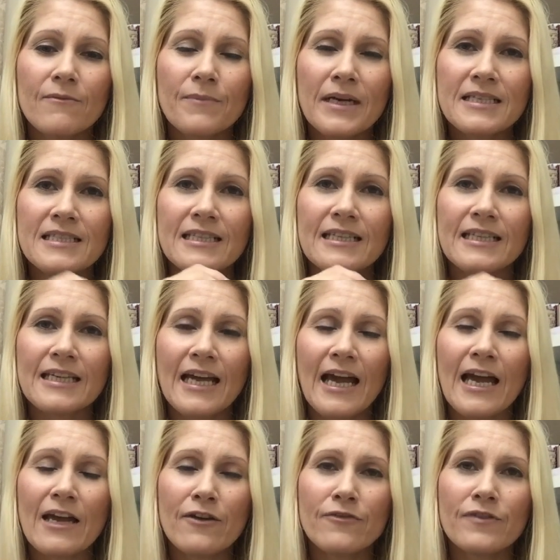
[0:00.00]
basically
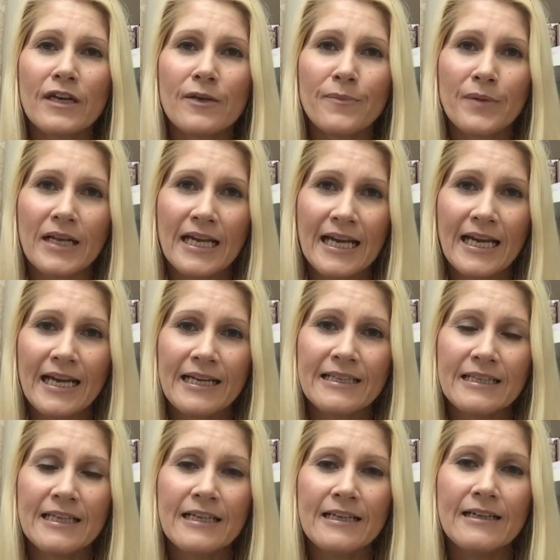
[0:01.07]
have a
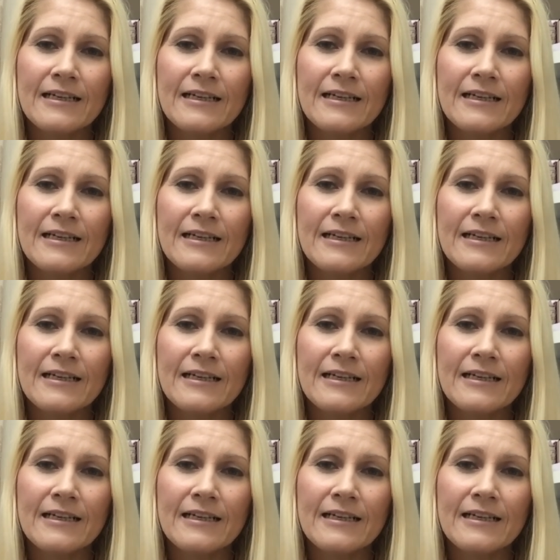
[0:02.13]
plan.